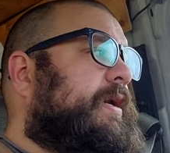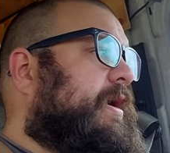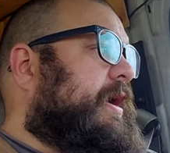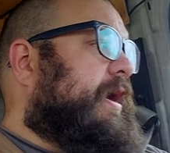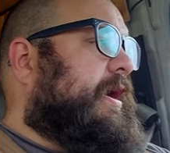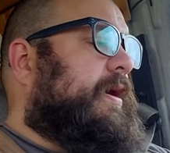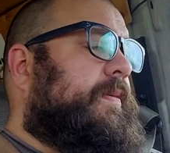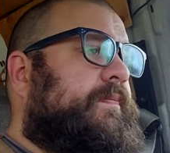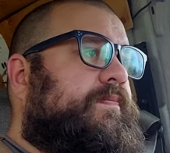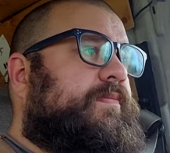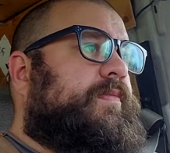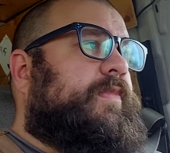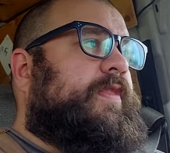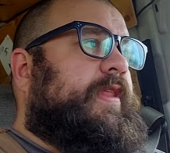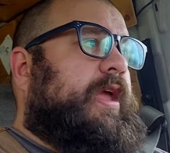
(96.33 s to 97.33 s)

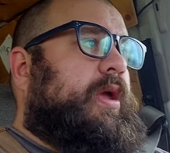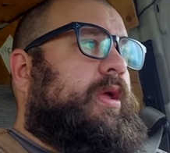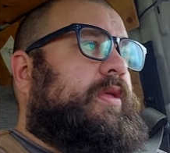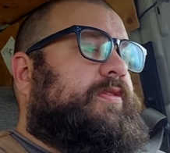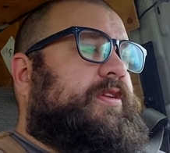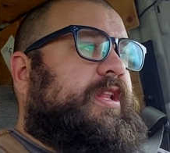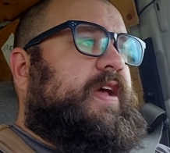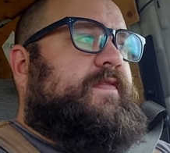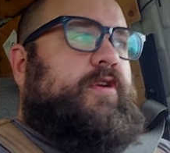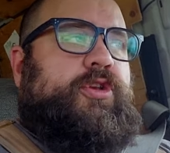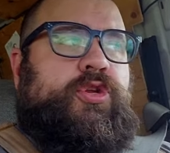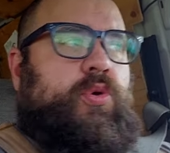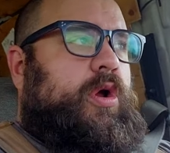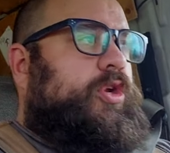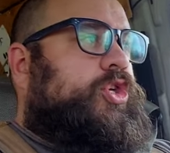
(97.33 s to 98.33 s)
Um, they delivered
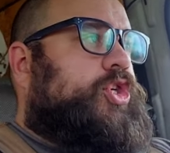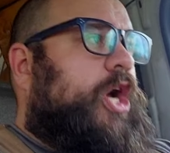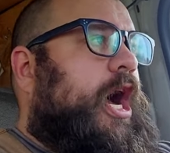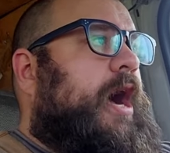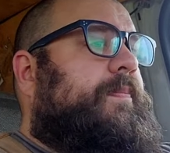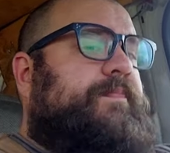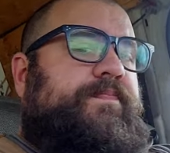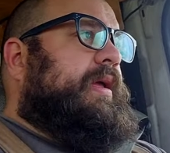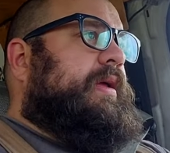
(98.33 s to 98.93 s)
to our shop